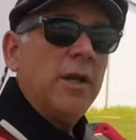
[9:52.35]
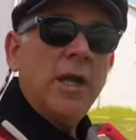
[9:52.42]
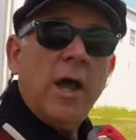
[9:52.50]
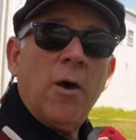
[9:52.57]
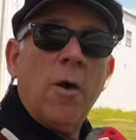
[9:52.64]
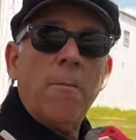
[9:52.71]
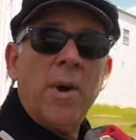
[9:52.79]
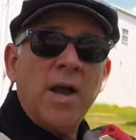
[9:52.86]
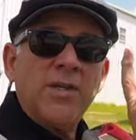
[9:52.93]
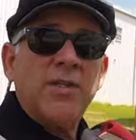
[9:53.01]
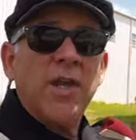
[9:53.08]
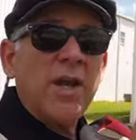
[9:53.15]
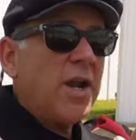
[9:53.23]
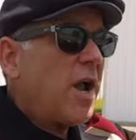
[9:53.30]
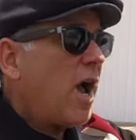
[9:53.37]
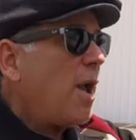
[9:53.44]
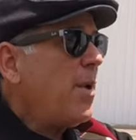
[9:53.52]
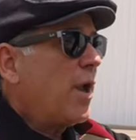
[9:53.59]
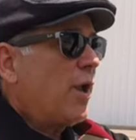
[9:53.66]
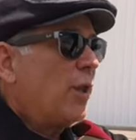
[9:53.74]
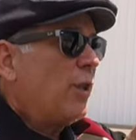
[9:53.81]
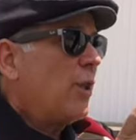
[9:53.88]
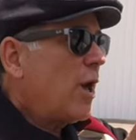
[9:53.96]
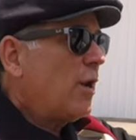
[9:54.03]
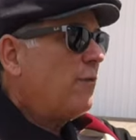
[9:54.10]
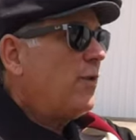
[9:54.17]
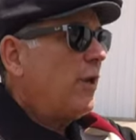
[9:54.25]
Now, my son and I make a
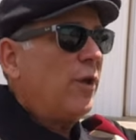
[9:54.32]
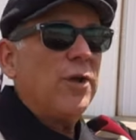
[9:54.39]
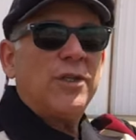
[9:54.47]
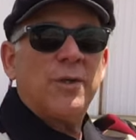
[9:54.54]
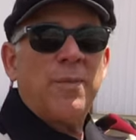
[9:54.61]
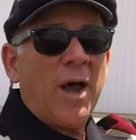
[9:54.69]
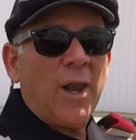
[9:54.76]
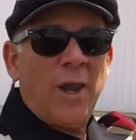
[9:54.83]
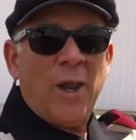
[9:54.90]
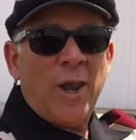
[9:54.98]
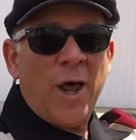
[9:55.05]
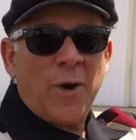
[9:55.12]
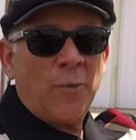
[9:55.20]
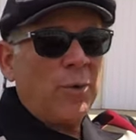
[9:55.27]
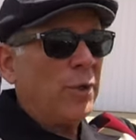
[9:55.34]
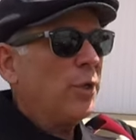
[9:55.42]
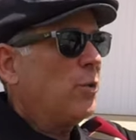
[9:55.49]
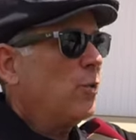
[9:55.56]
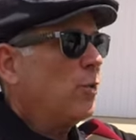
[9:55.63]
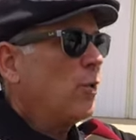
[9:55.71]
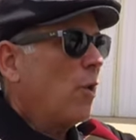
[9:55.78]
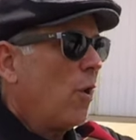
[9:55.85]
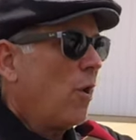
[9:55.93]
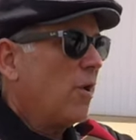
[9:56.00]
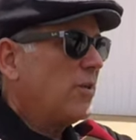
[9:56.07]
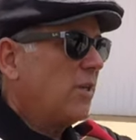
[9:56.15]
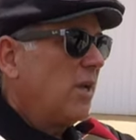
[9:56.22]
lot of videos about a lot of really cool
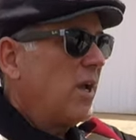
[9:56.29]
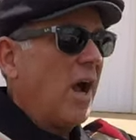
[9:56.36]
cars.